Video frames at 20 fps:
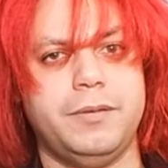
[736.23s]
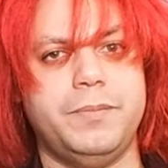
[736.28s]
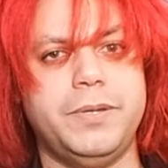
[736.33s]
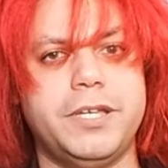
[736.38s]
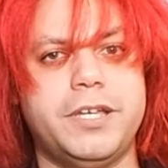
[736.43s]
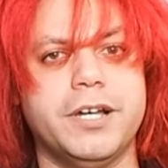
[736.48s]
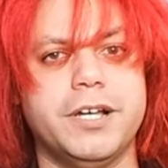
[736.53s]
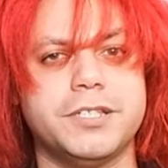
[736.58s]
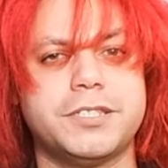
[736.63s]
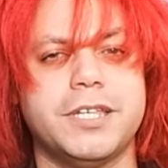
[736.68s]

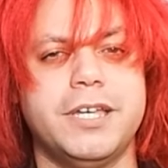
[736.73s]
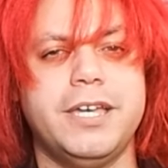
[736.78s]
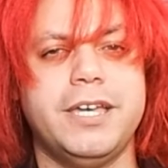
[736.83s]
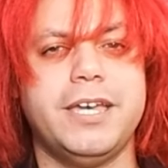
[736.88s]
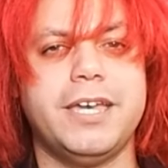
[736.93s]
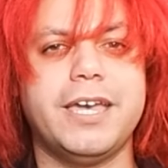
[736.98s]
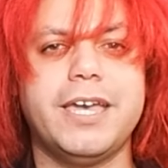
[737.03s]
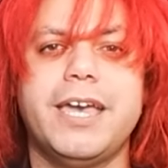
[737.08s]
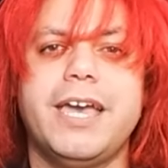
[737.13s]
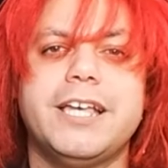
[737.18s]
because
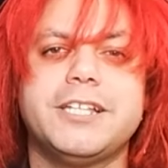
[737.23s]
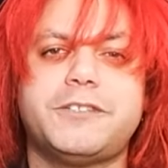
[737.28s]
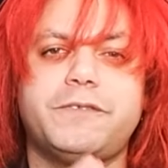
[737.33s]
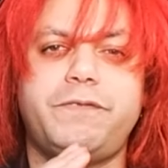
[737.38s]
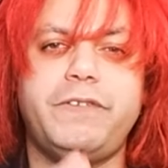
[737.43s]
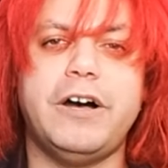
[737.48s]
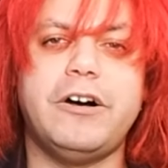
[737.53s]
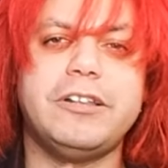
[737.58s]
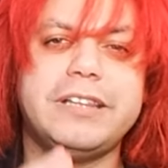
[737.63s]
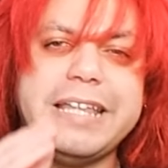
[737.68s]
it has
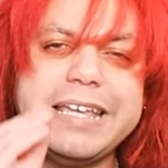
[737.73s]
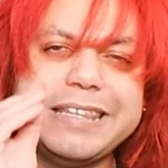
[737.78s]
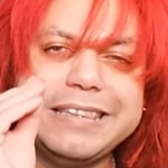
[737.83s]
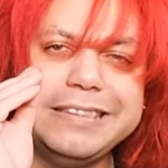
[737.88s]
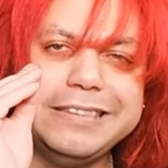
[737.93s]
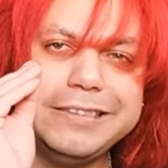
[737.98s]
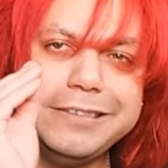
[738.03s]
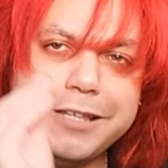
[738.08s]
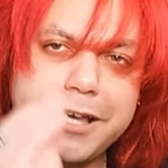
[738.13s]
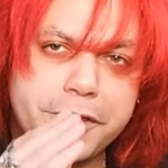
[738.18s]
felt like
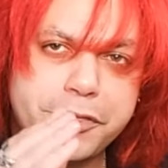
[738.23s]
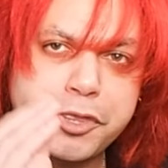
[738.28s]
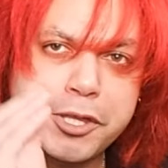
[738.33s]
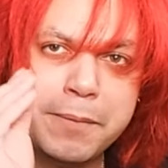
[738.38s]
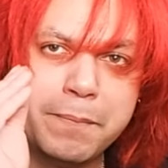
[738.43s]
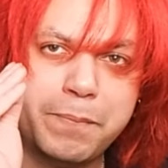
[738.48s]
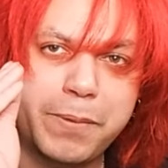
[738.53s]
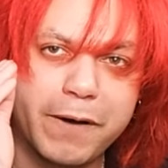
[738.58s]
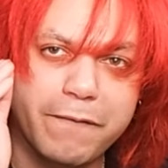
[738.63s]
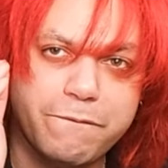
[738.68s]

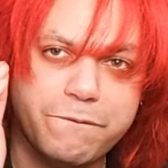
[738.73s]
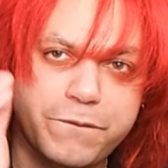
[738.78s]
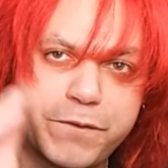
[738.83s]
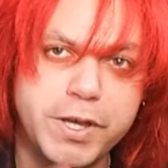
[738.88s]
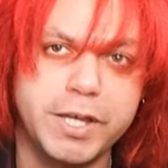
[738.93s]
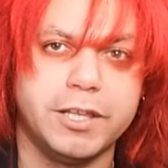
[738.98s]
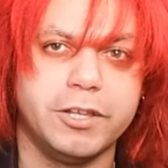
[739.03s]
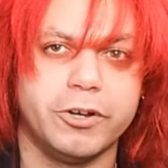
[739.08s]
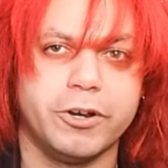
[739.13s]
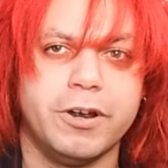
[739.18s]
nothing but
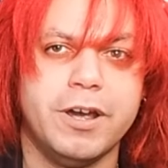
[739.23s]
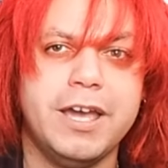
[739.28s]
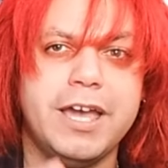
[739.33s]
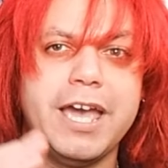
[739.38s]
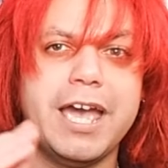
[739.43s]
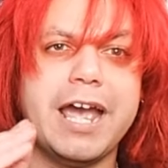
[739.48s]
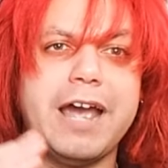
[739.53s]
filler